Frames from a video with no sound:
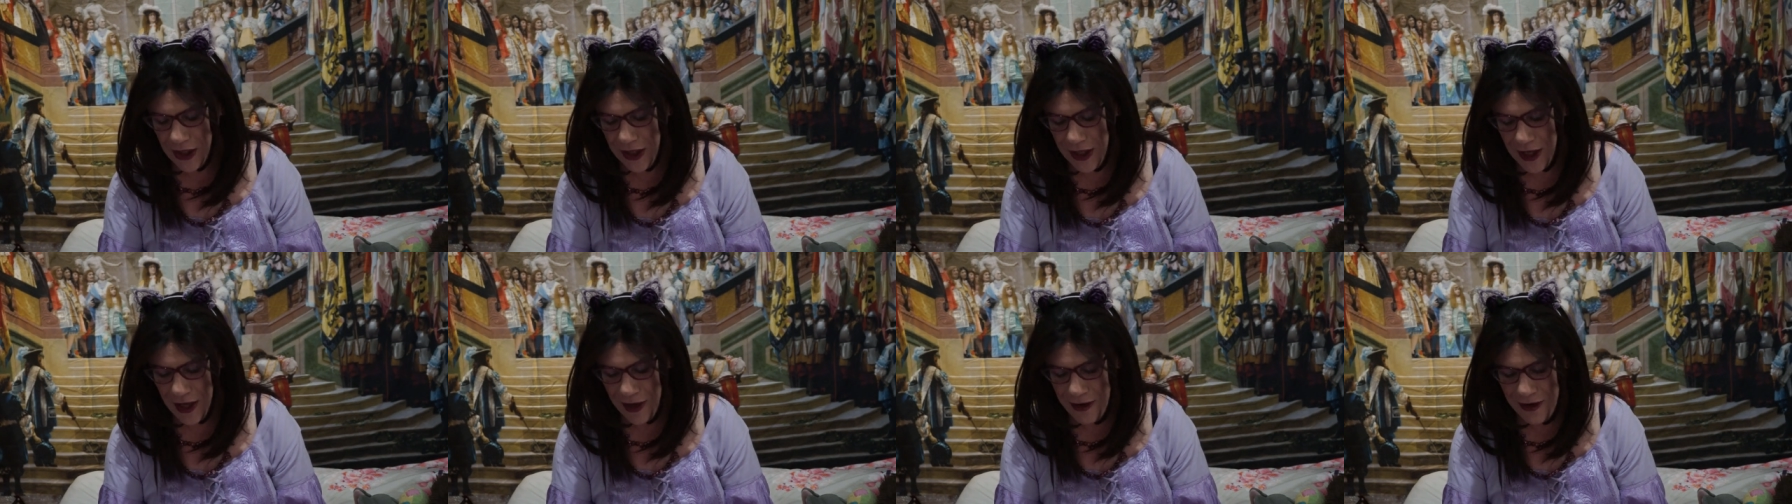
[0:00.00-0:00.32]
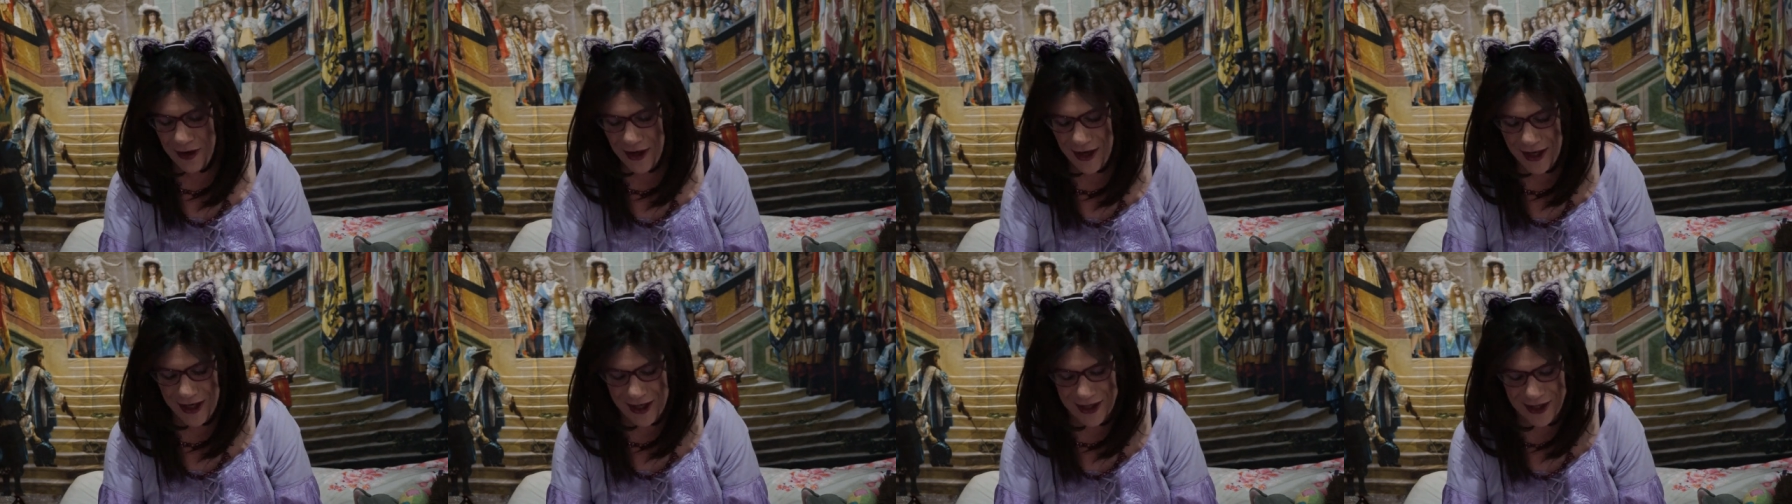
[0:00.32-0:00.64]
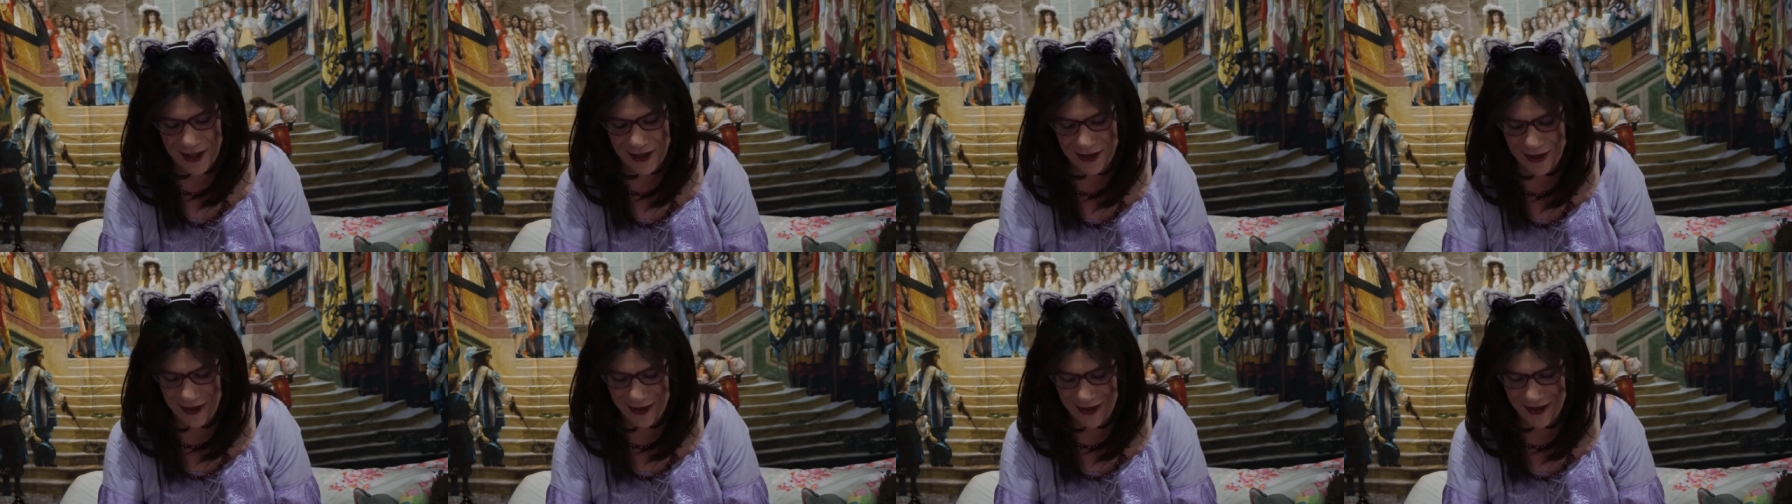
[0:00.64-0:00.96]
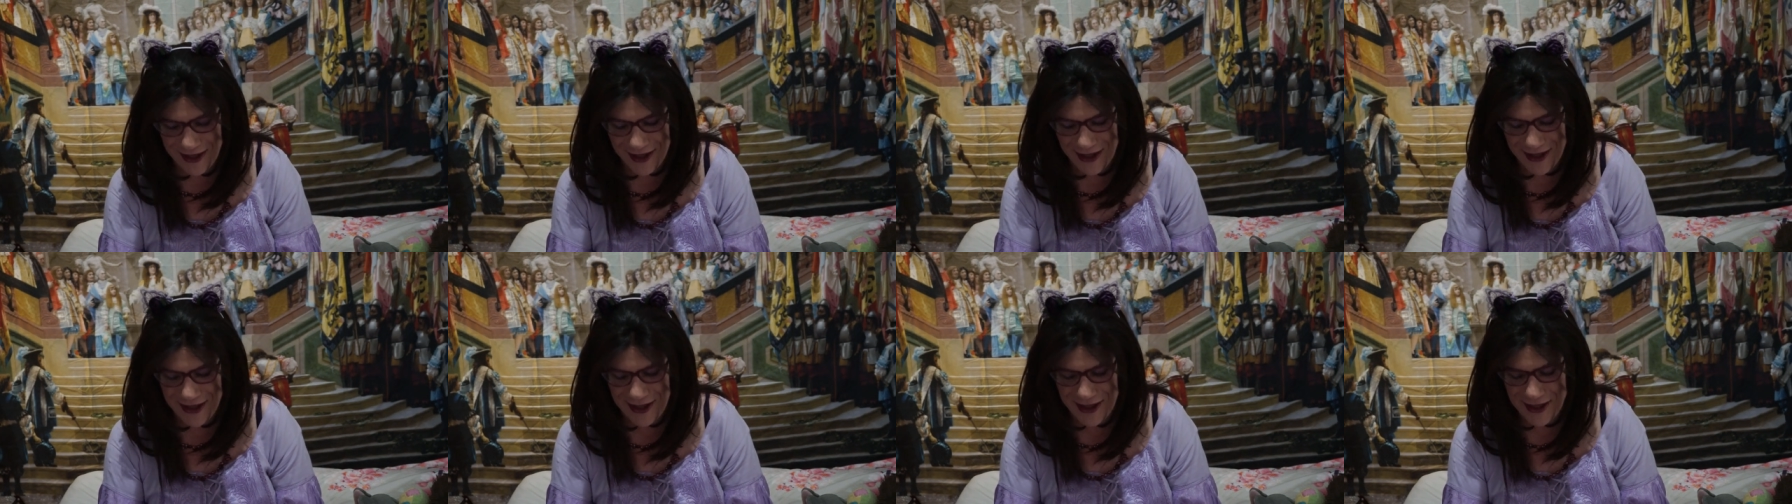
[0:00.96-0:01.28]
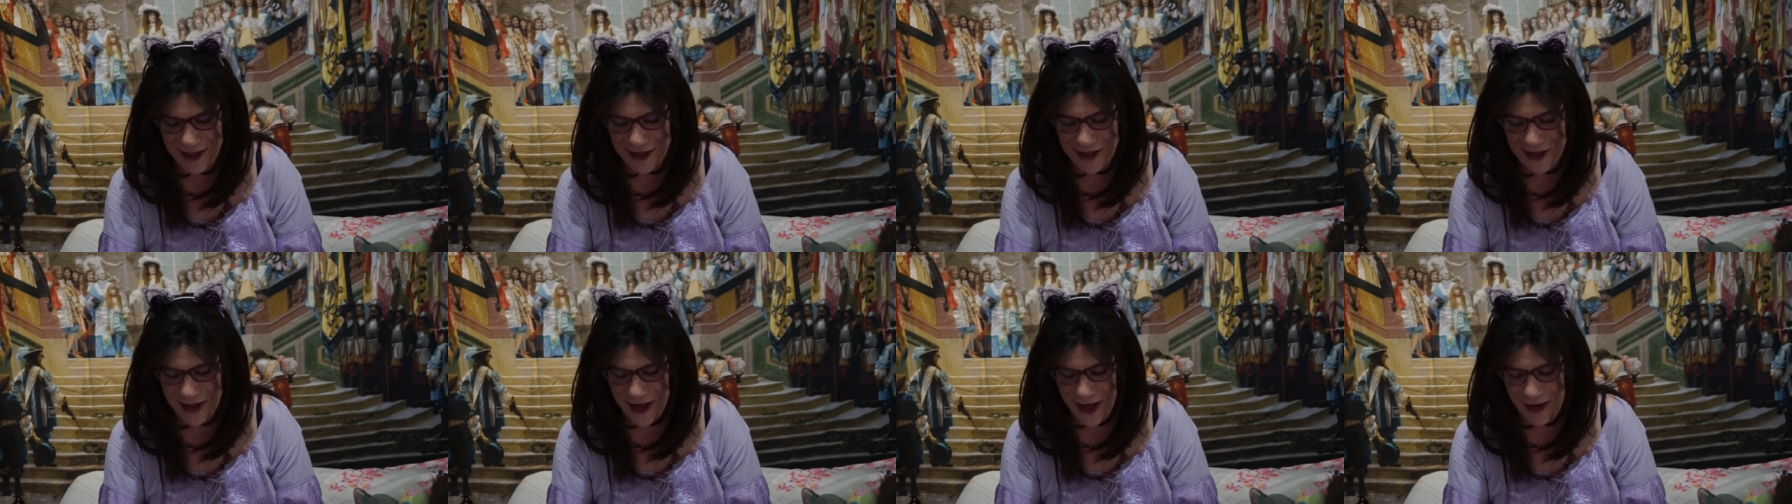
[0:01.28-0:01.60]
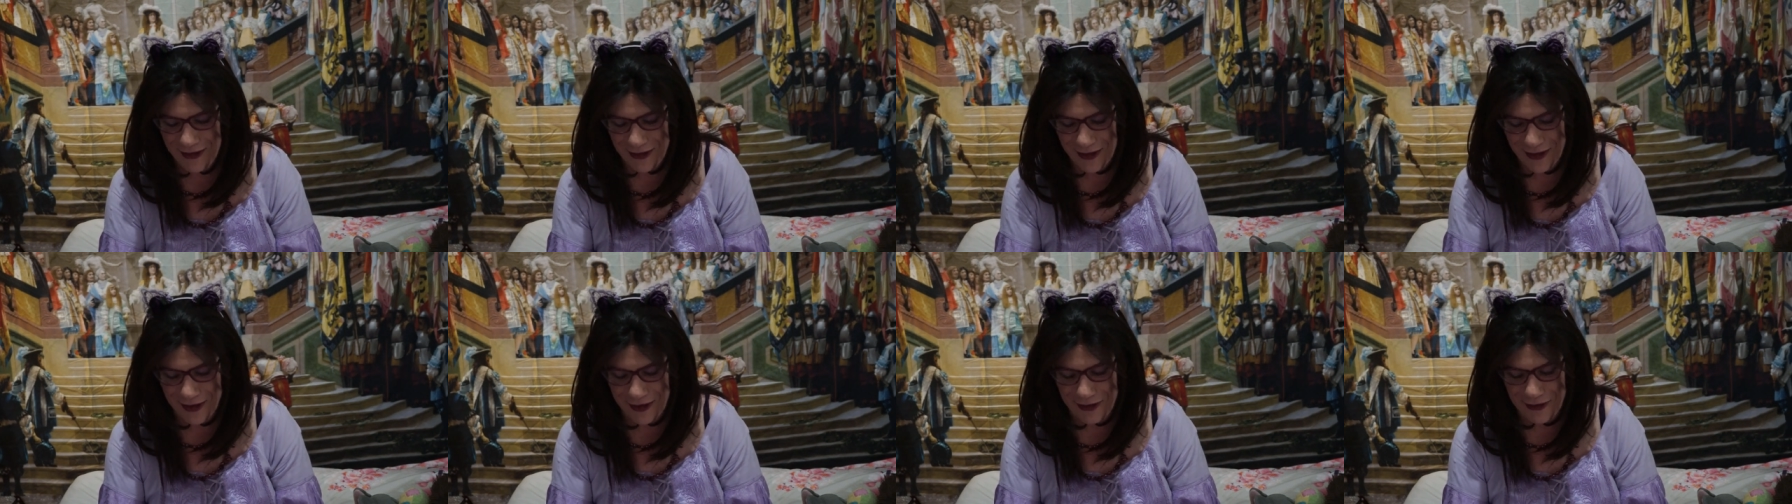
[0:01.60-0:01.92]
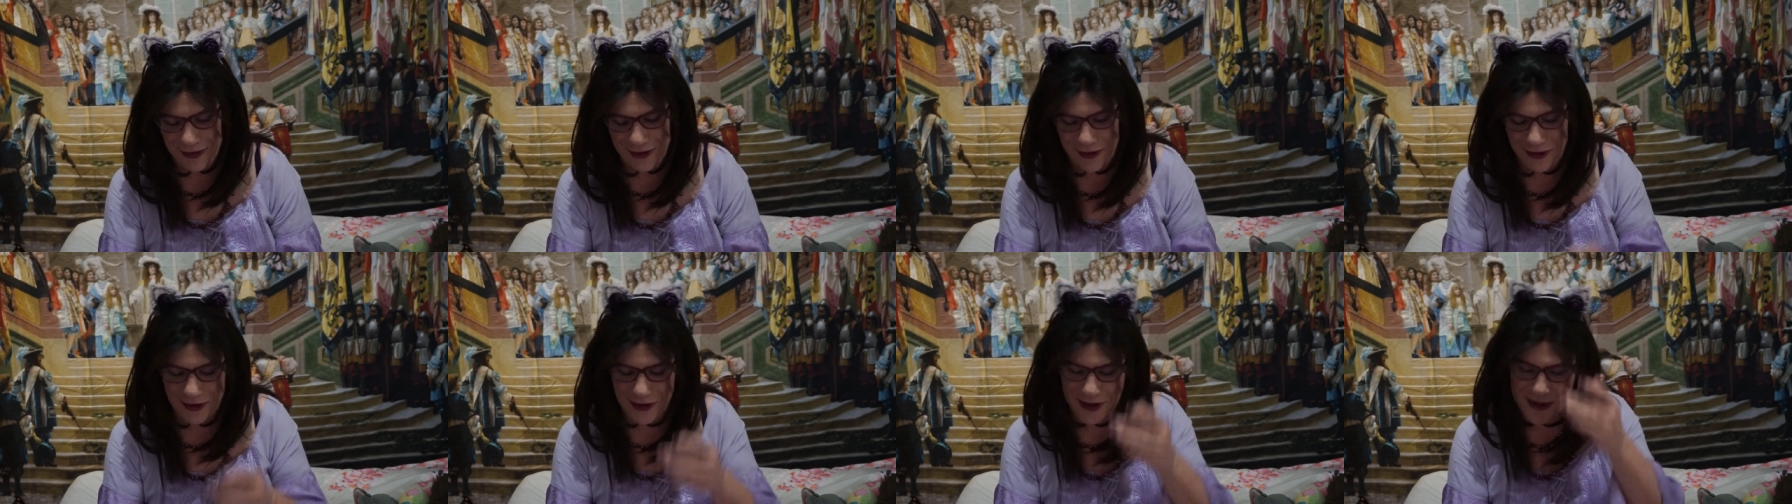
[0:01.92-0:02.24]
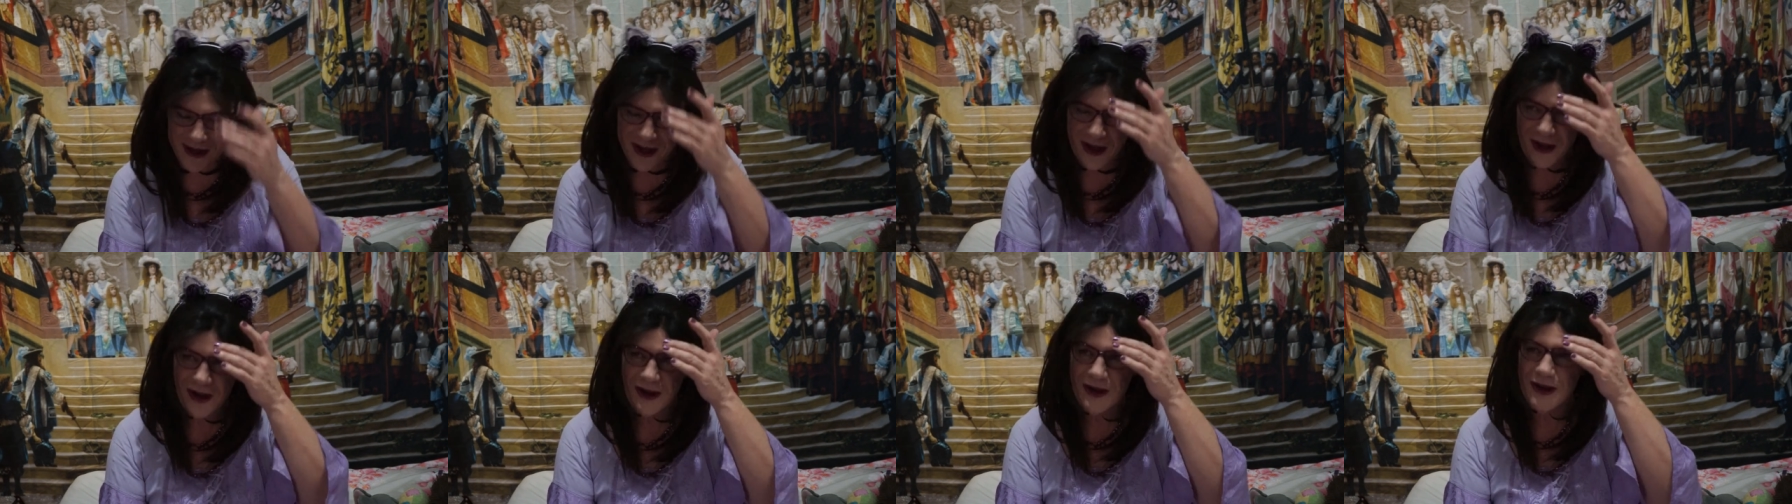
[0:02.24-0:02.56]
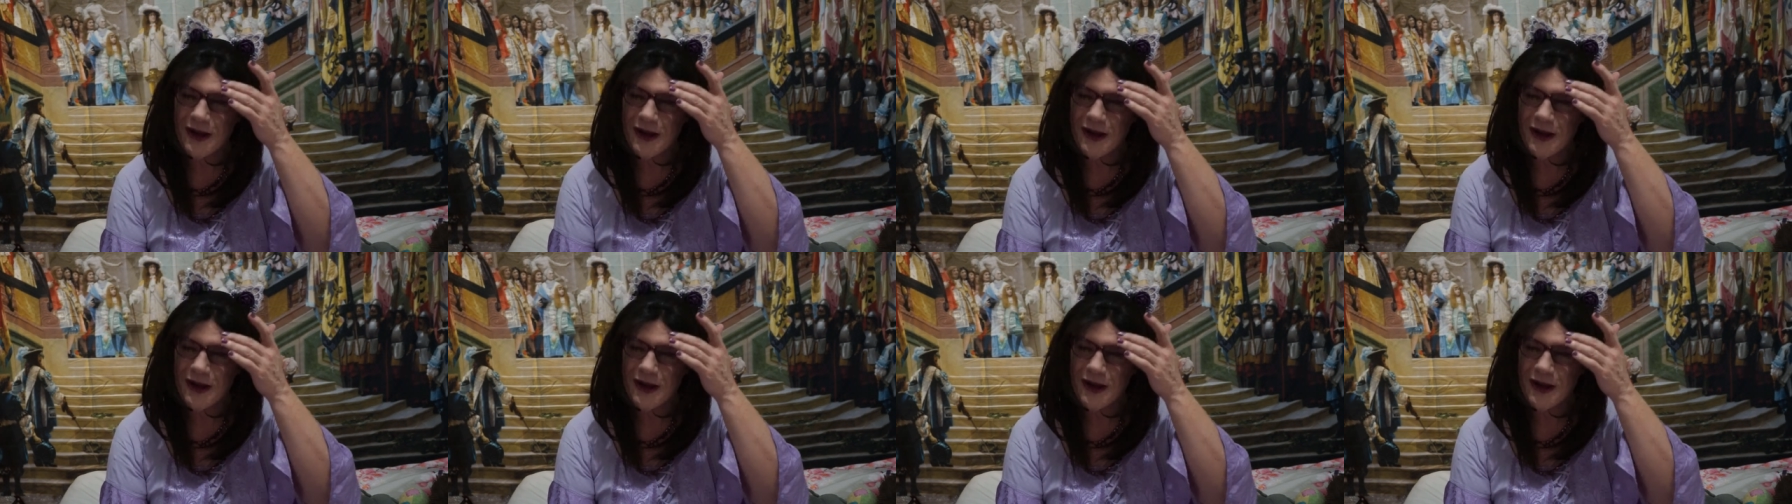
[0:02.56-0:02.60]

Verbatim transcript: generation in Traveller, of course,